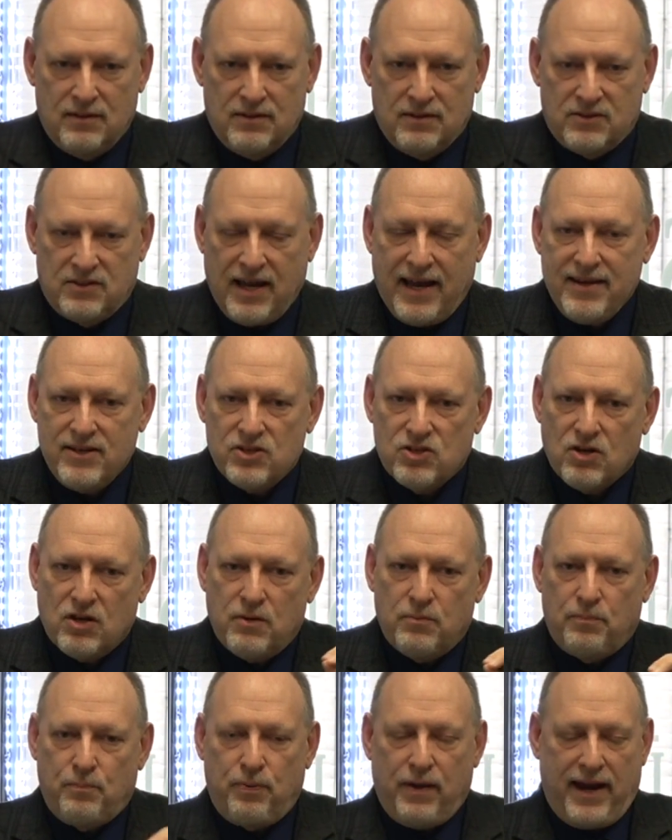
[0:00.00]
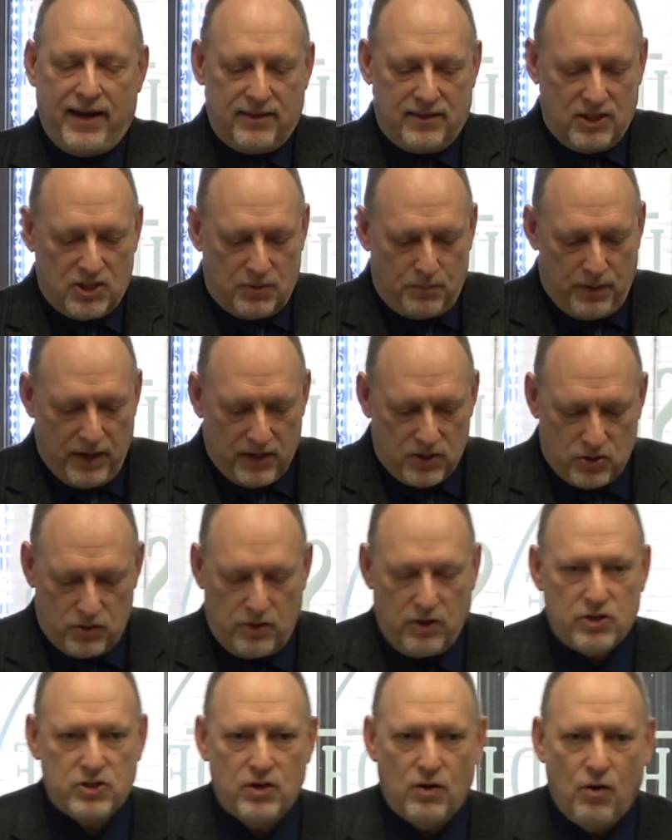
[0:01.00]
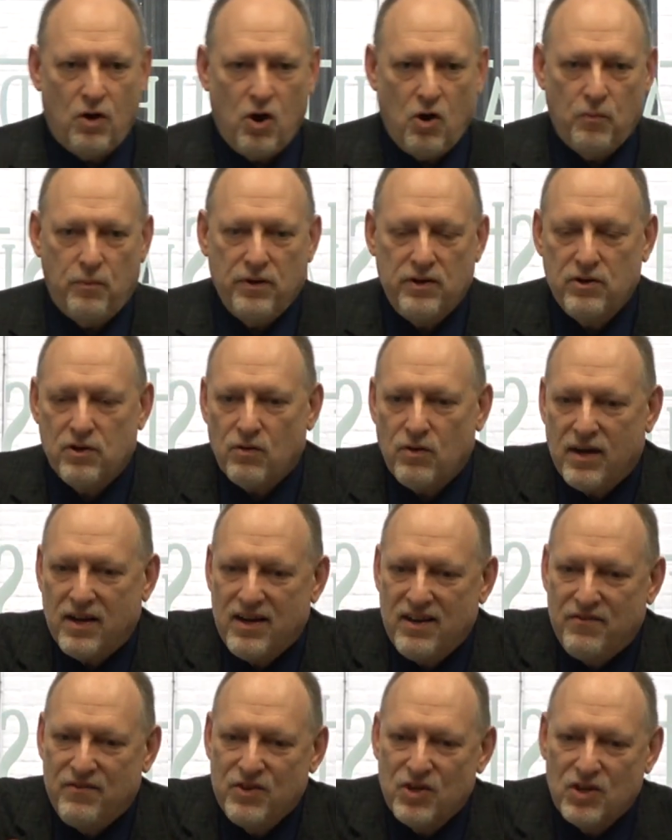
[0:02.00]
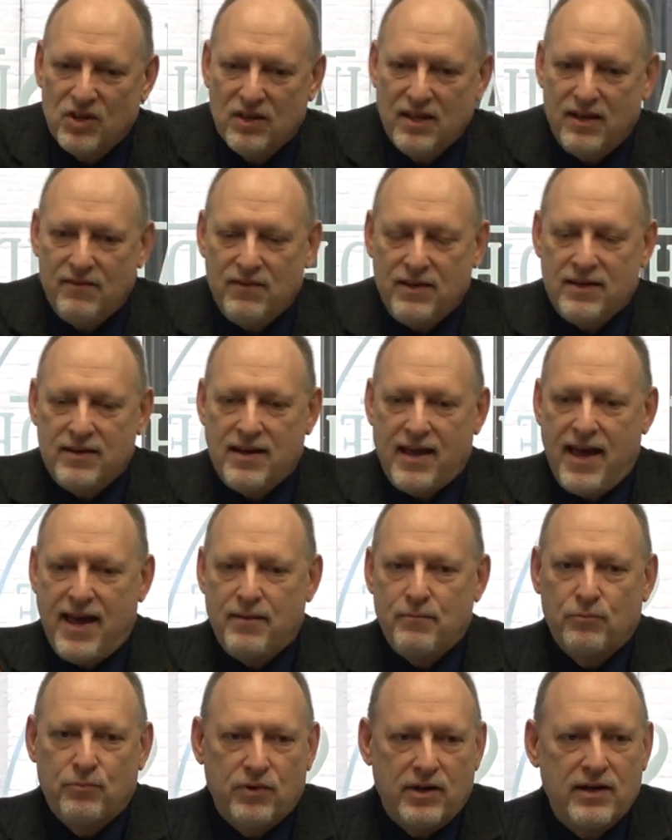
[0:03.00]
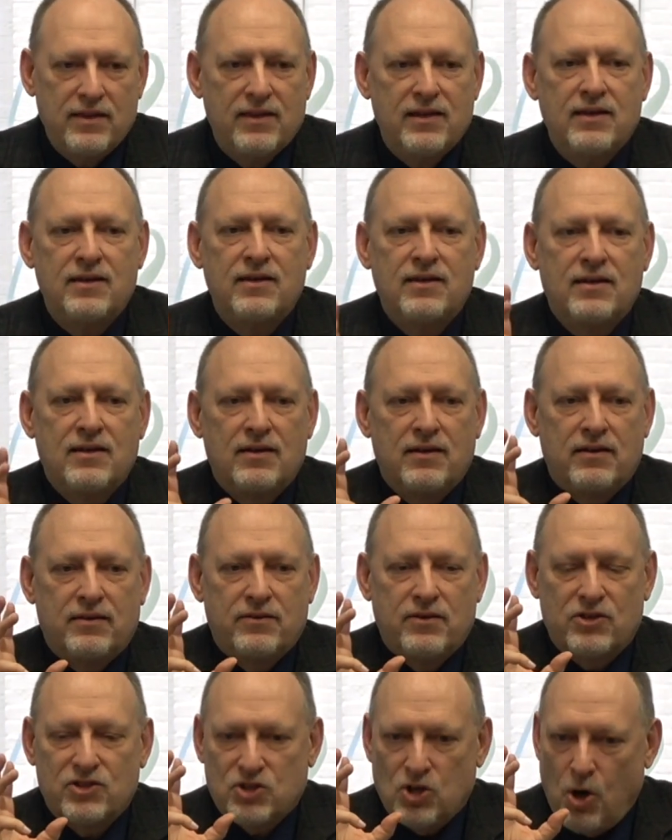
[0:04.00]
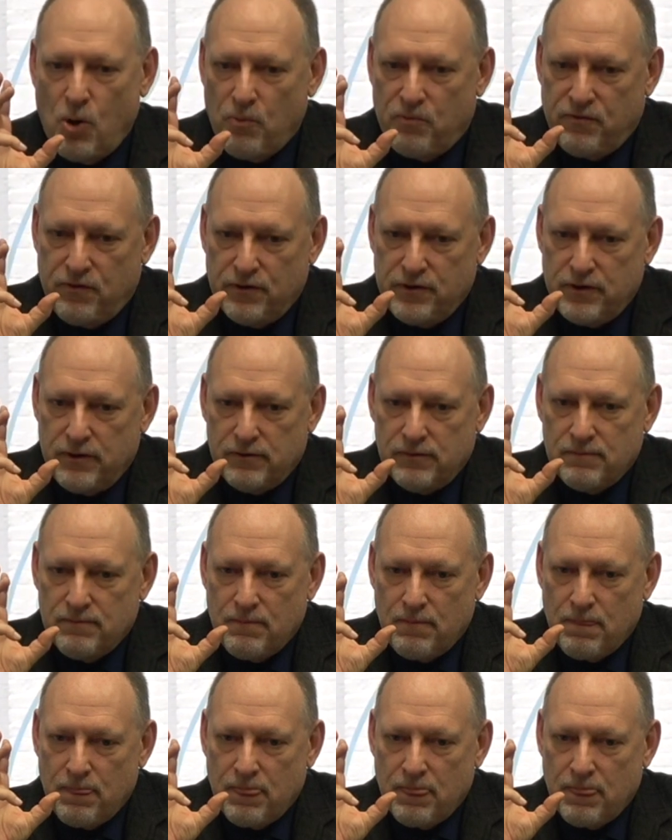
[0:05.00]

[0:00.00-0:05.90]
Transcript: Satan's going to paint this picture. There's no hope. You know what? If you're living and breathing, there's hope for you.